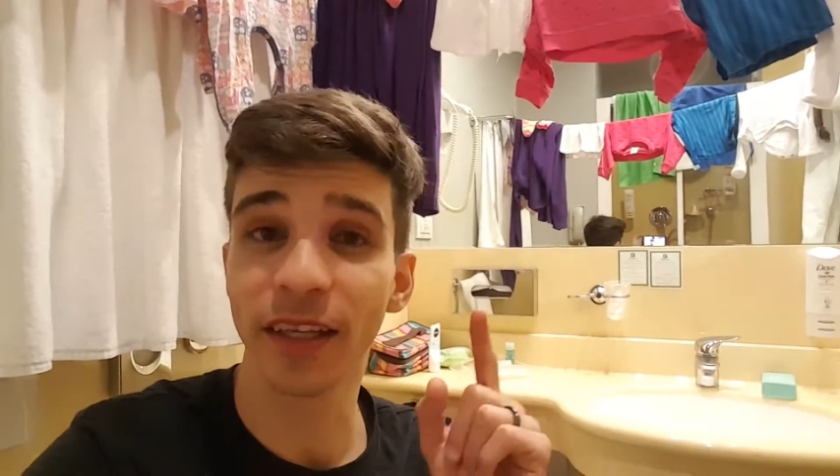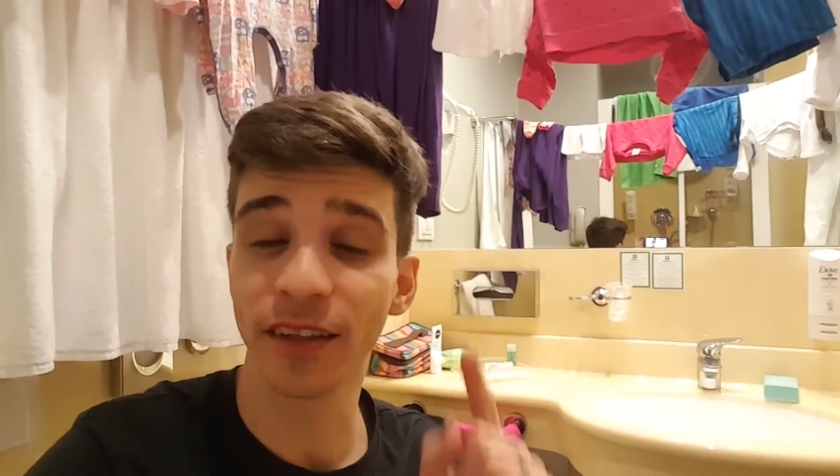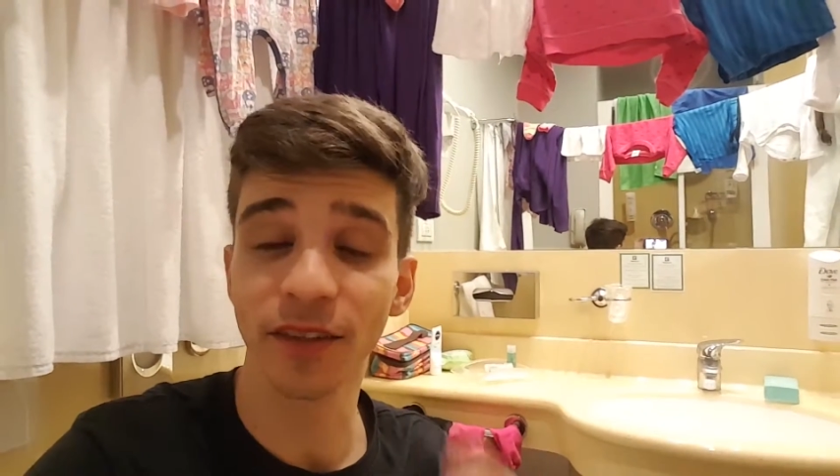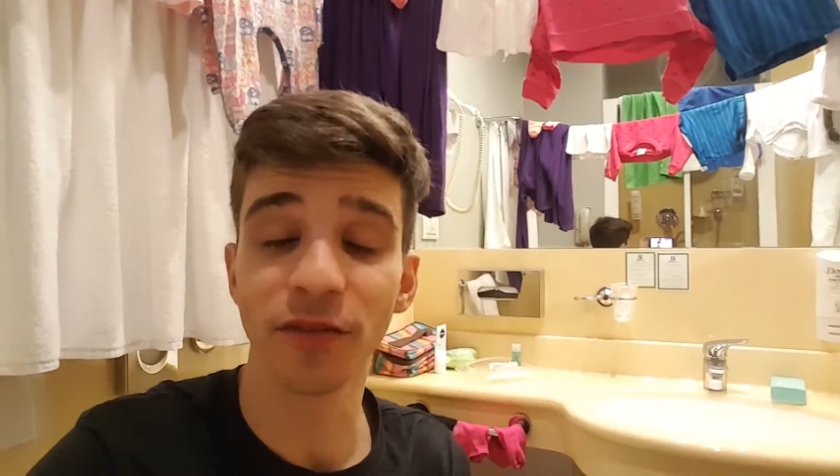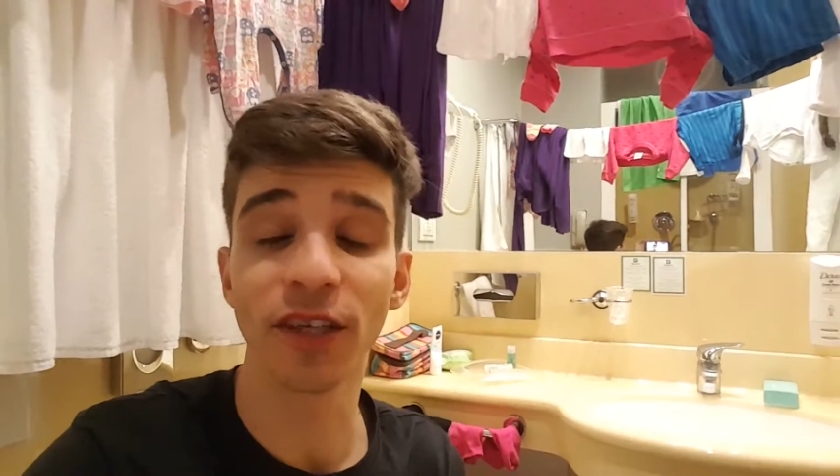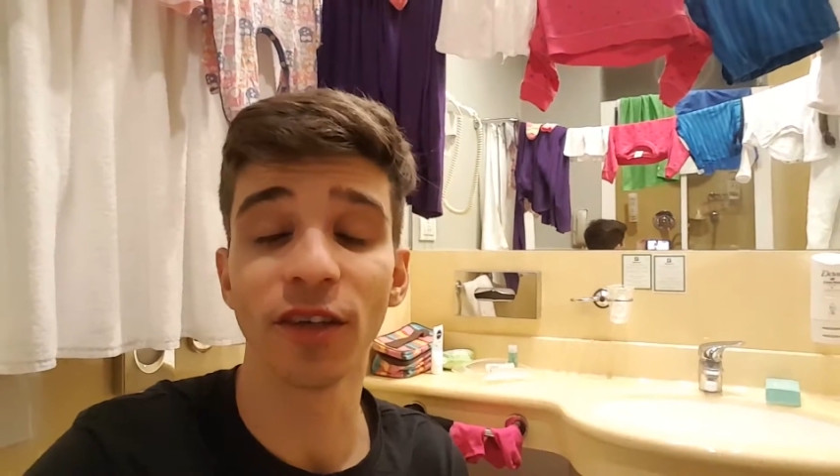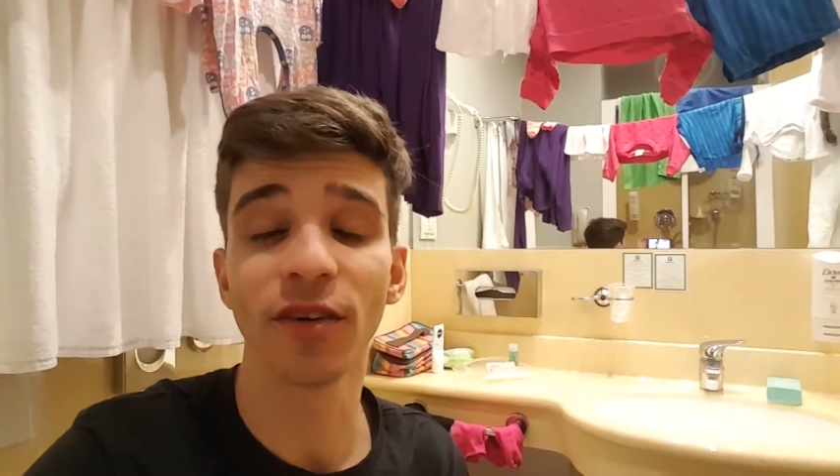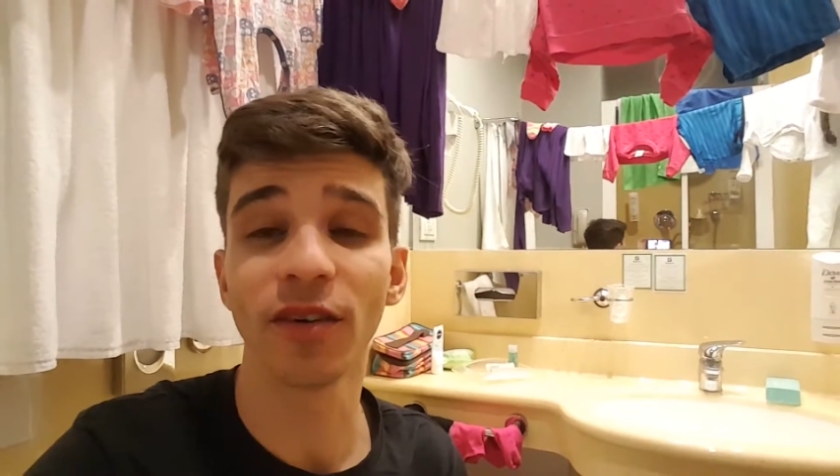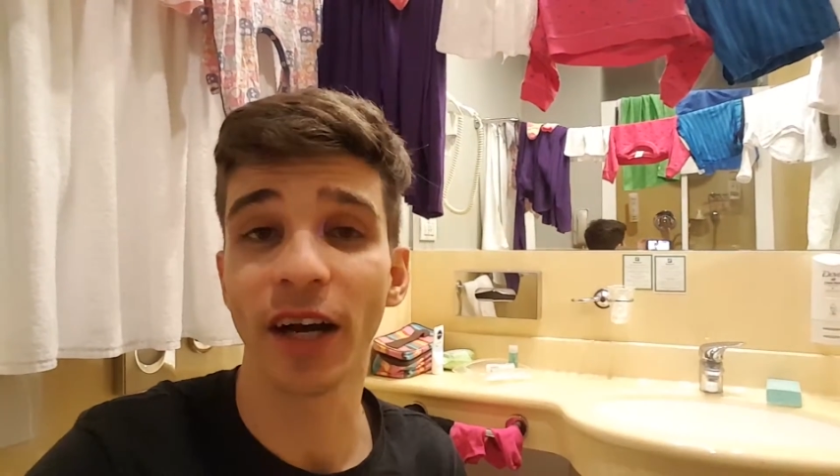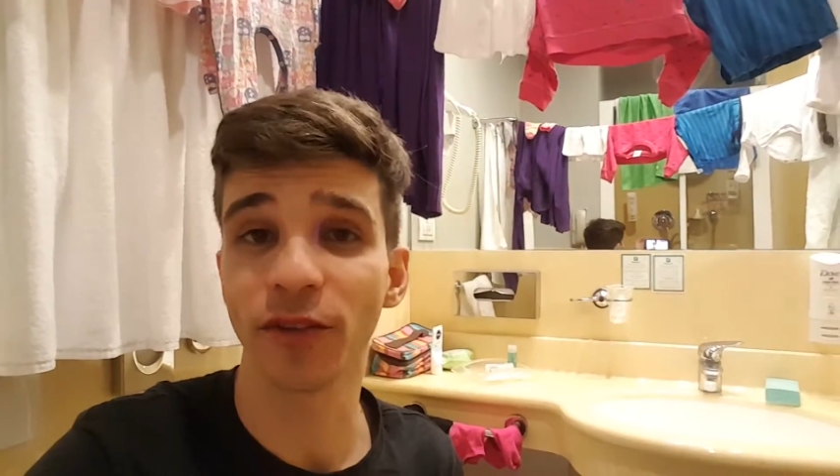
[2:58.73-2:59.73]
In the
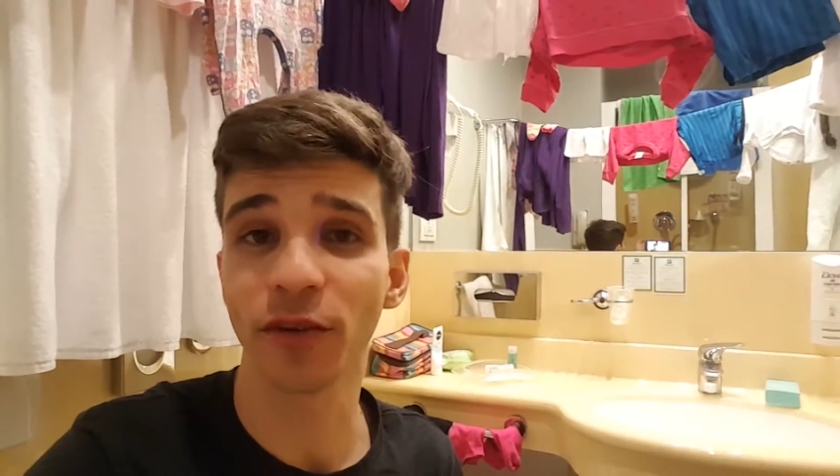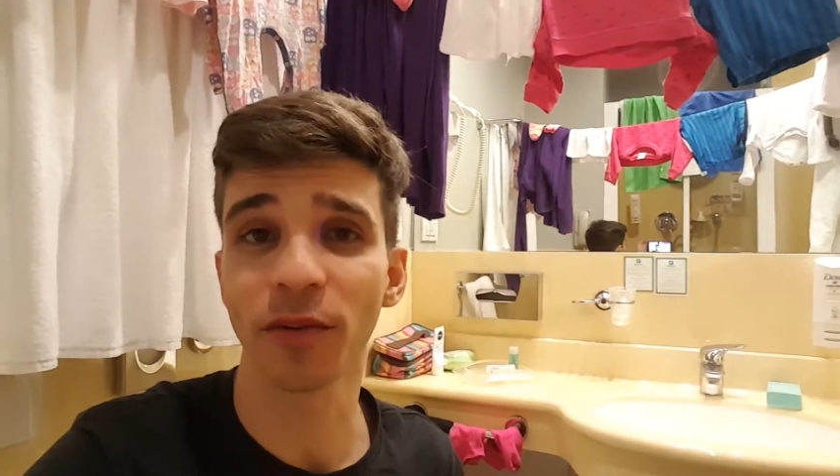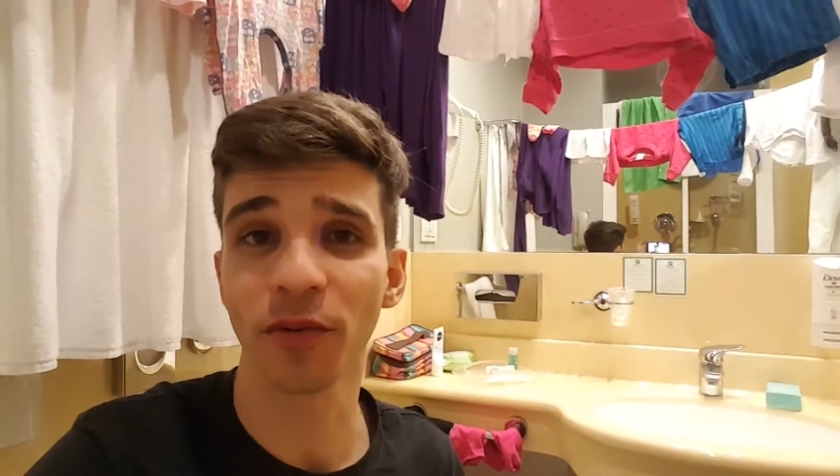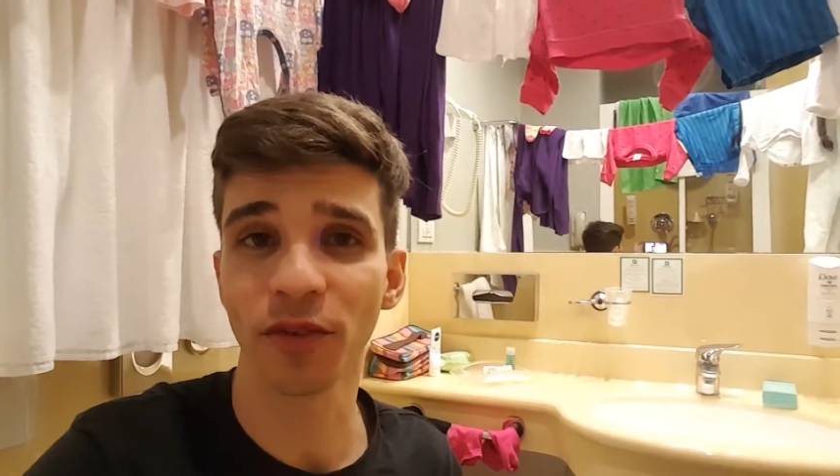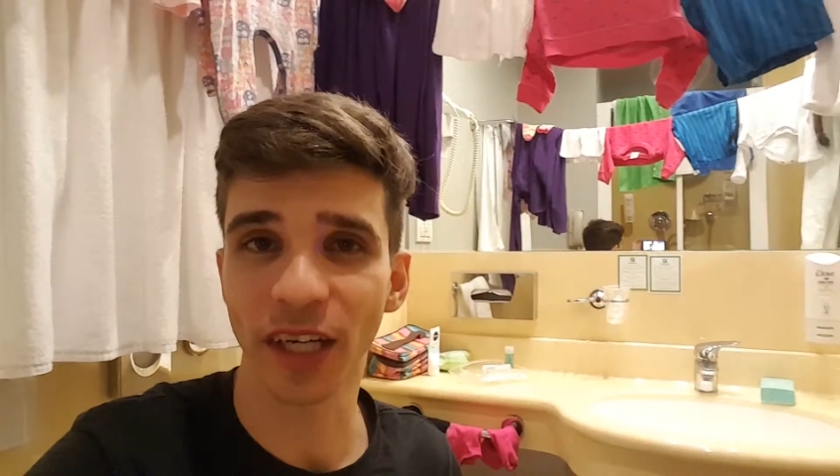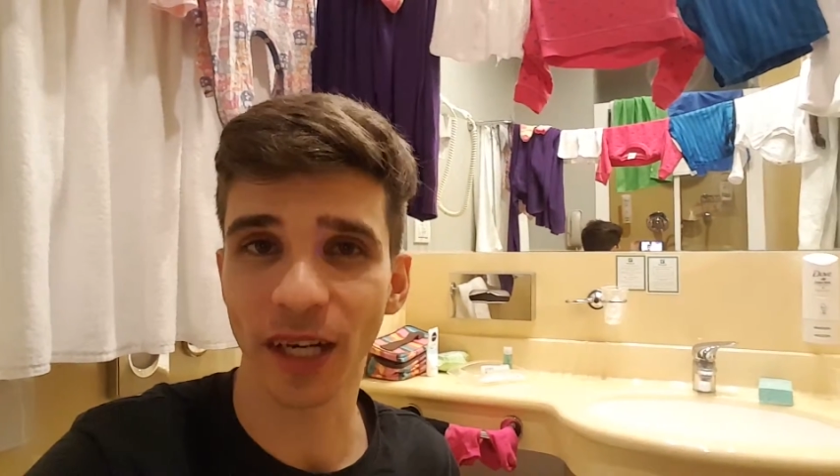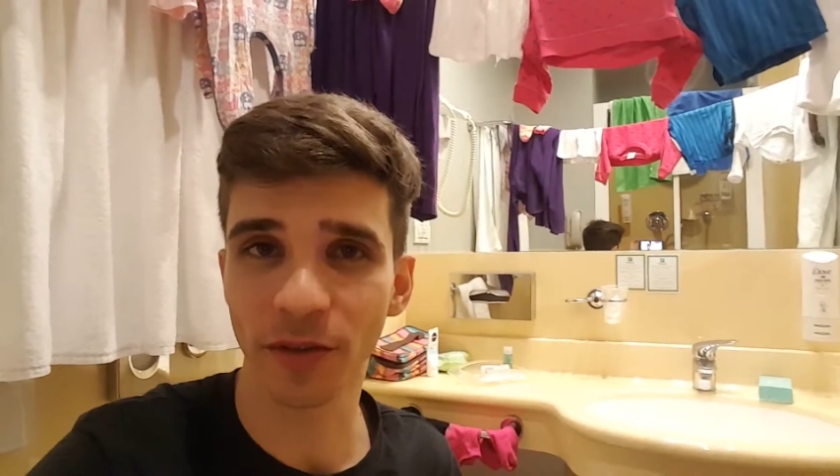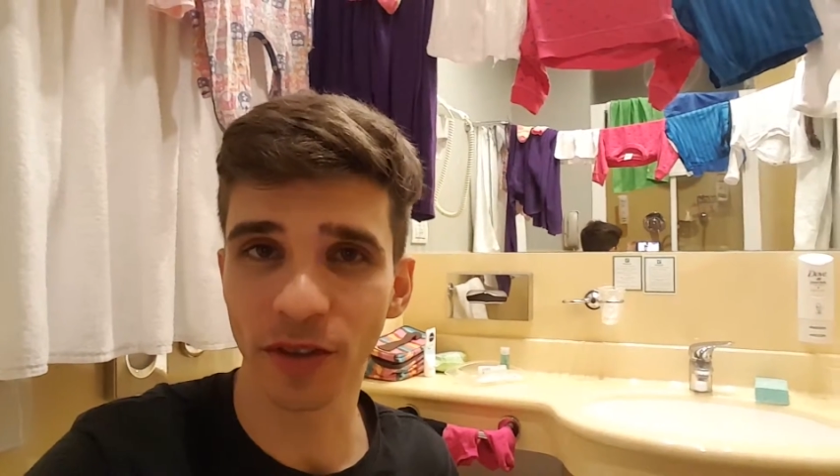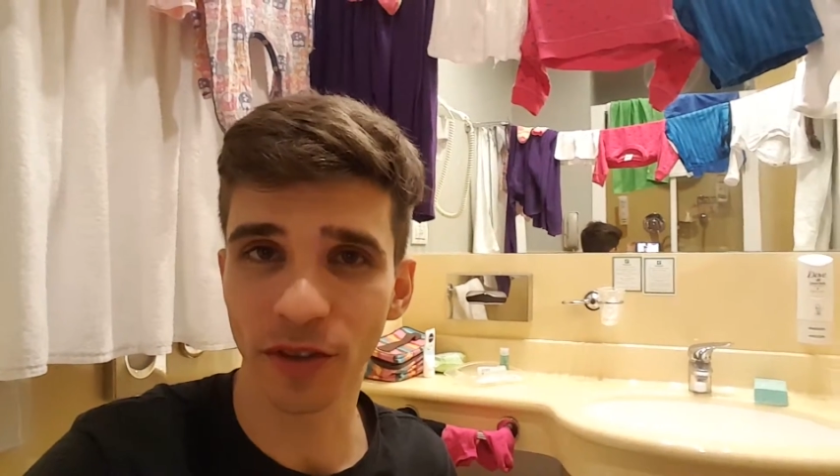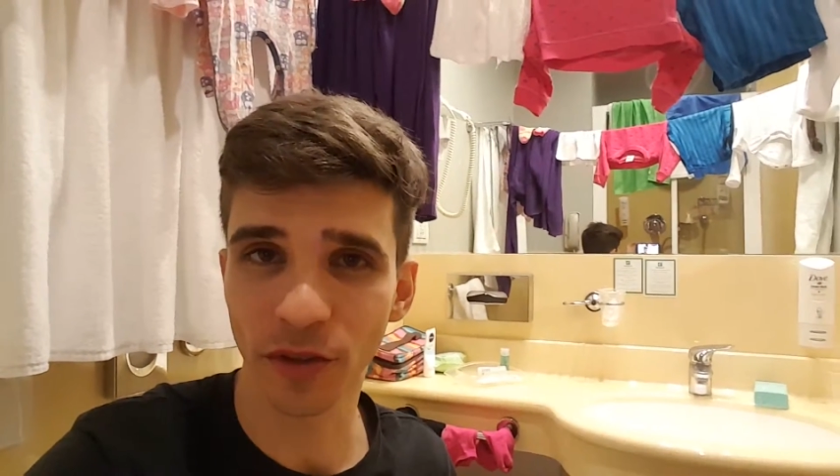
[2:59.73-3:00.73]
video, I told him I was going to come
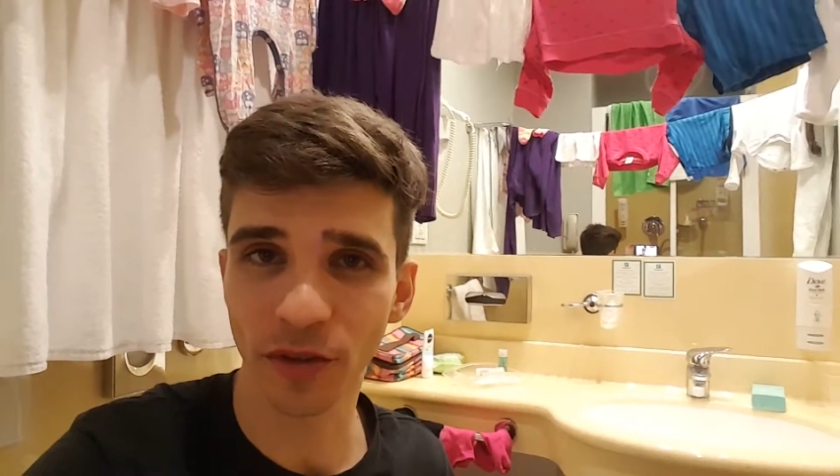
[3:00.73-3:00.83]
to the Euro